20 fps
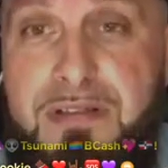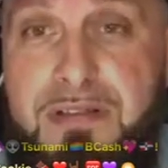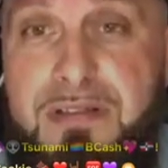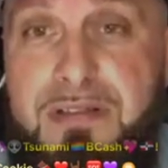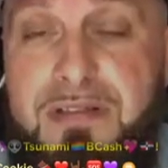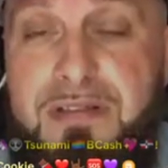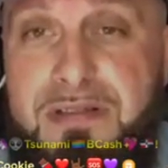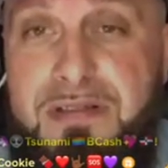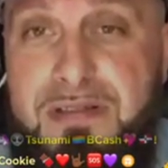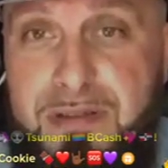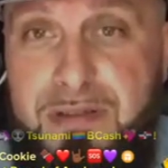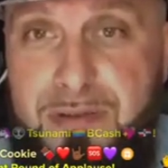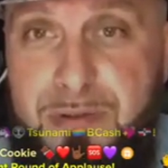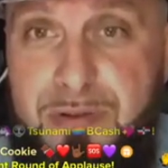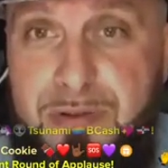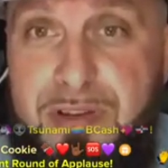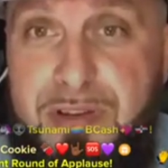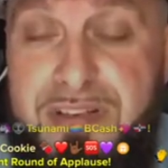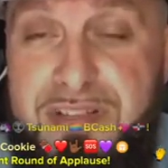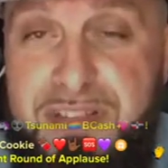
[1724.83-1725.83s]
to
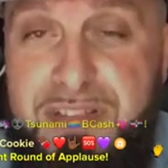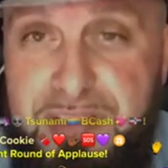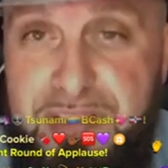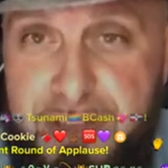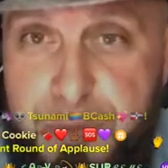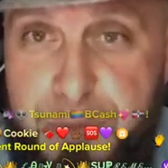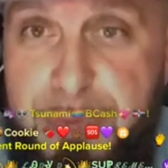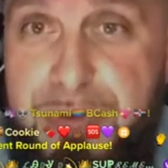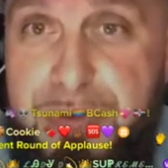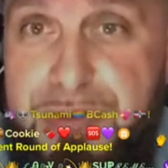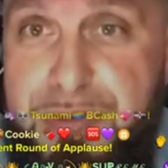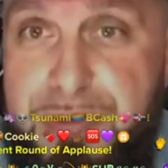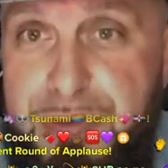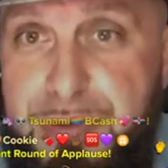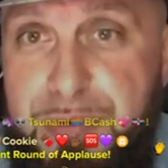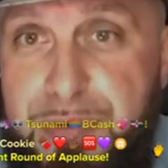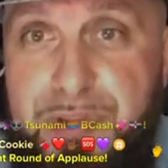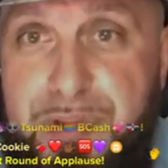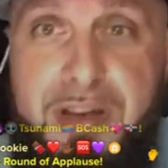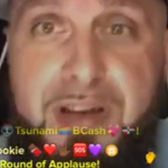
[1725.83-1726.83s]
continue to push
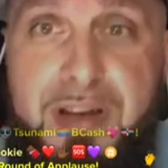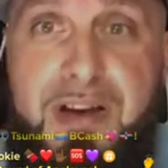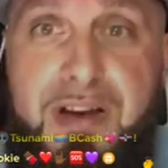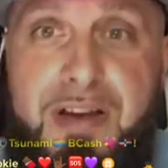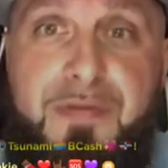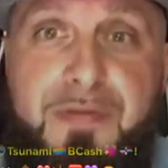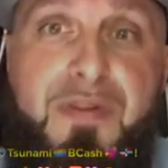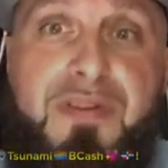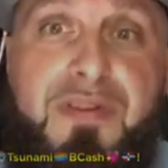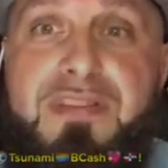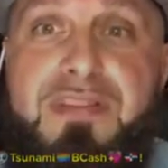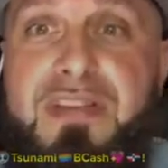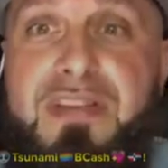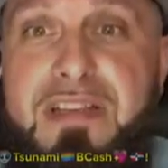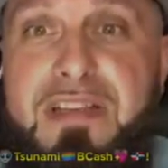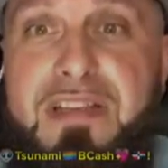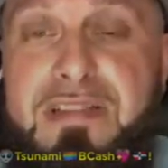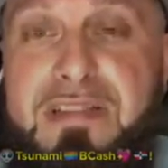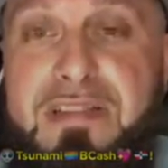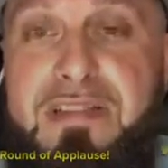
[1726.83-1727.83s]
through their
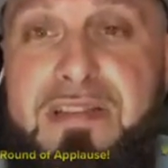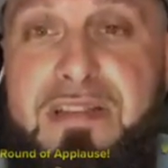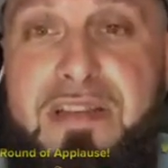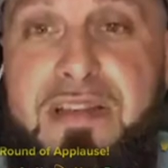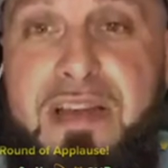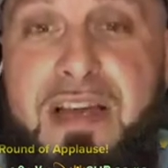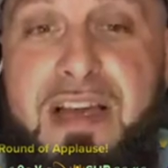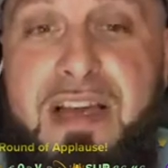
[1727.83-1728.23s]
adversities. Because